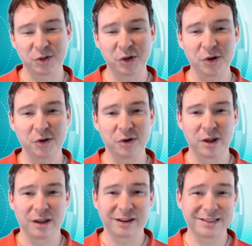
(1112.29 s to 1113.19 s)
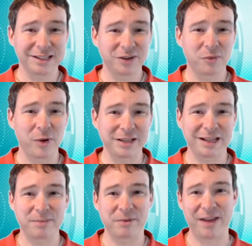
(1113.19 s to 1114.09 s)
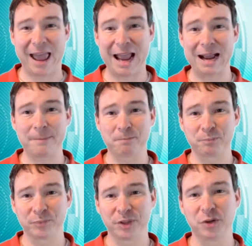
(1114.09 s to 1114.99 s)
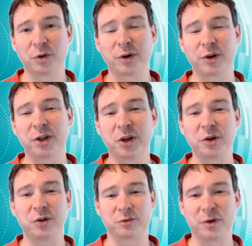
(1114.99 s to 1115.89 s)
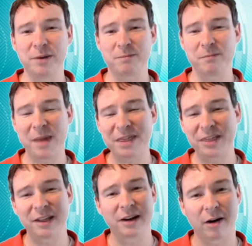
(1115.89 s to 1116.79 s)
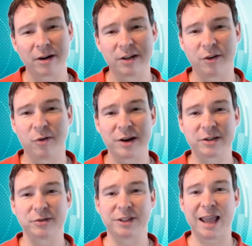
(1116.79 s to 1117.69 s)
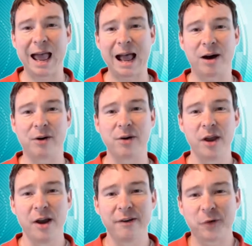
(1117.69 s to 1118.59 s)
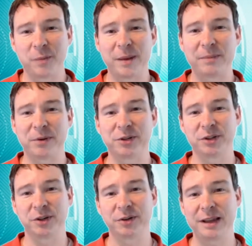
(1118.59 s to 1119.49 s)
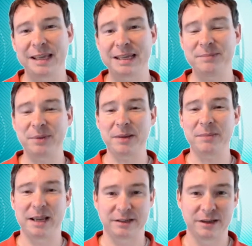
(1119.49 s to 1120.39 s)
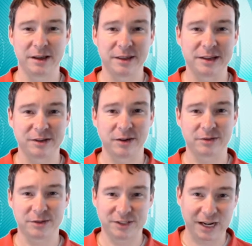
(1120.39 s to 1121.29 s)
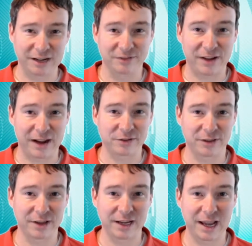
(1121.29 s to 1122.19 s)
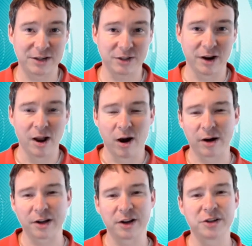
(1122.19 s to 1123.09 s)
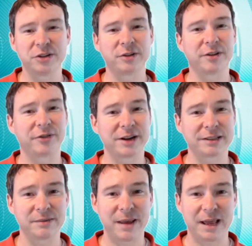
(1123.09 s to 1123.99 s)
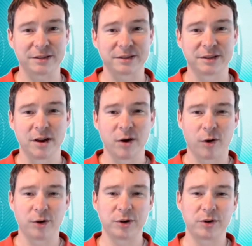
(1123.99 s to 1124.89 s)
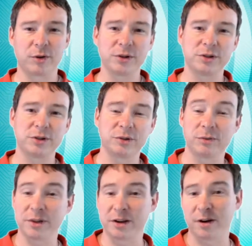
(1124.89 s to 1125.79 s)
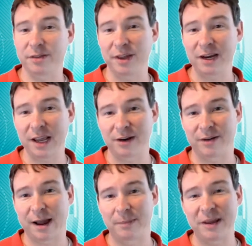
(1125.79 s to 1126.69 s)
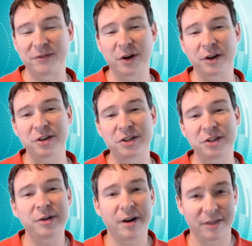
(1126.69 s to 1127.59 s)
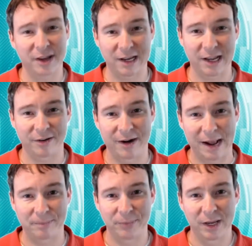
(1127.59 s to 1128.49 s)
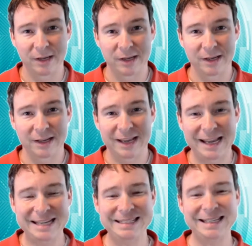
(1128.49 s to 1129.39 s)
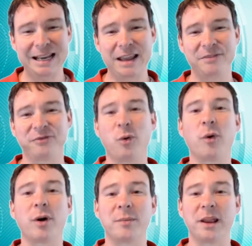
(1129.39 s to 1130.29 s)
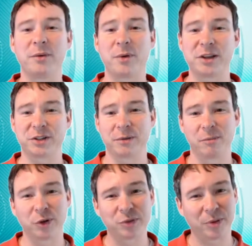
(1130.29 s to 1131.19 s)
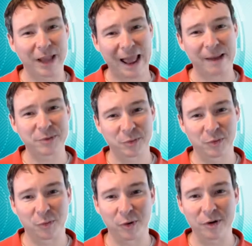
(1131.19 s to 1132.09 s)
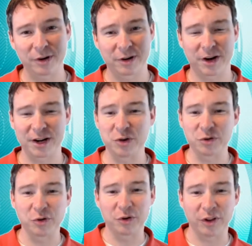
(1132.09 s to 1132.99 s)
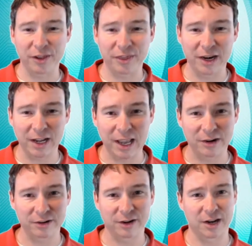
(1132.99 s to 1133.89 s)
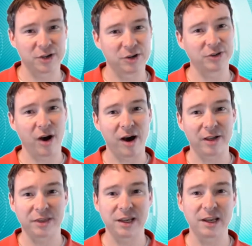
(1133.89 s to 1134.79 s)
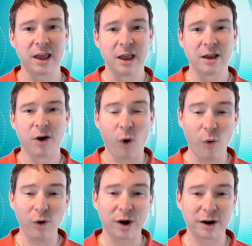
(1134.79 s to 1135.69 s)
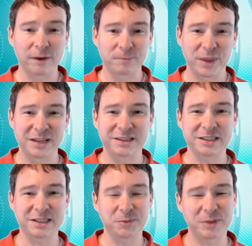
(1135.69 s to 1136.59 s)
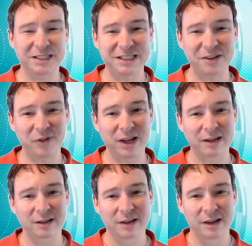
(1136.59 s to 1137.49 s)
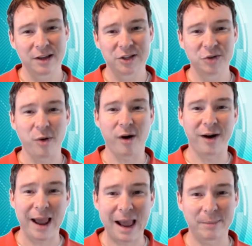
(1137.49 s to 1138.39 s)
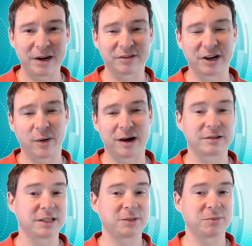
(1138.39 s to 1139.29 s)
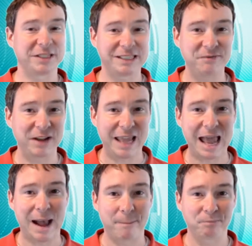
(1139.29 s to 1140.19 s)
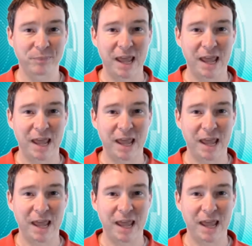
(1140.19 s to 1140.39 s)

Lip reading: 2, consider what type of app you're going to use. What method are you going to allow for people to implement this second factor authentication? Are you going to do it over SMS? Or are you going to do it with an Authenticator app? If you're going to do an Authenticator app, is it a form in which multiple apps would work? Could I use Google Authenticator? Could I use Authy? Or is this specific to our app and it requires a specific app?